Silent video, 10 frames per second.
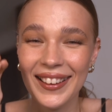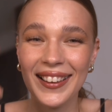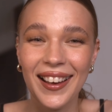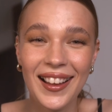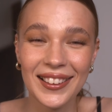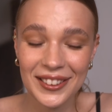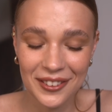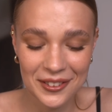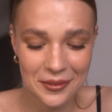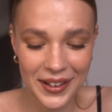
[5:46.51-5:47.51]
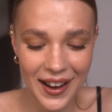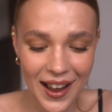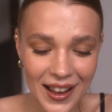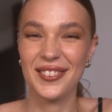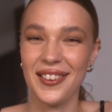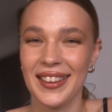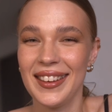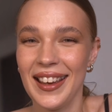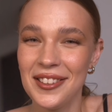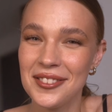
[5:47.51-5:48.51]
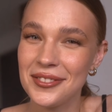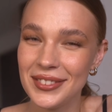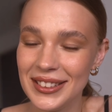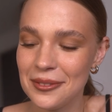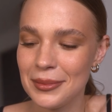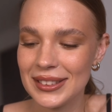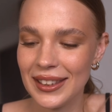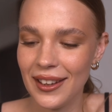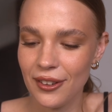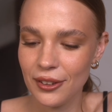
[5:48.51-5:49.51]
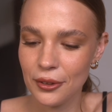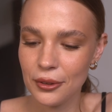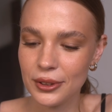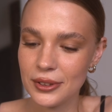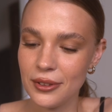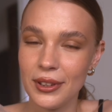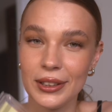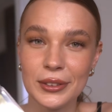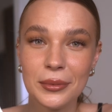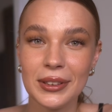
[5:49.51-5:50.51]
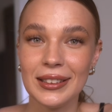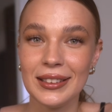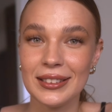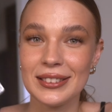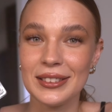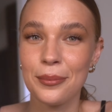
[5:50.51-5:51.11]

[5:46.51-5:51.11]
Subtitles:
color on my eyes, so I kind of need mascara look, so this one is the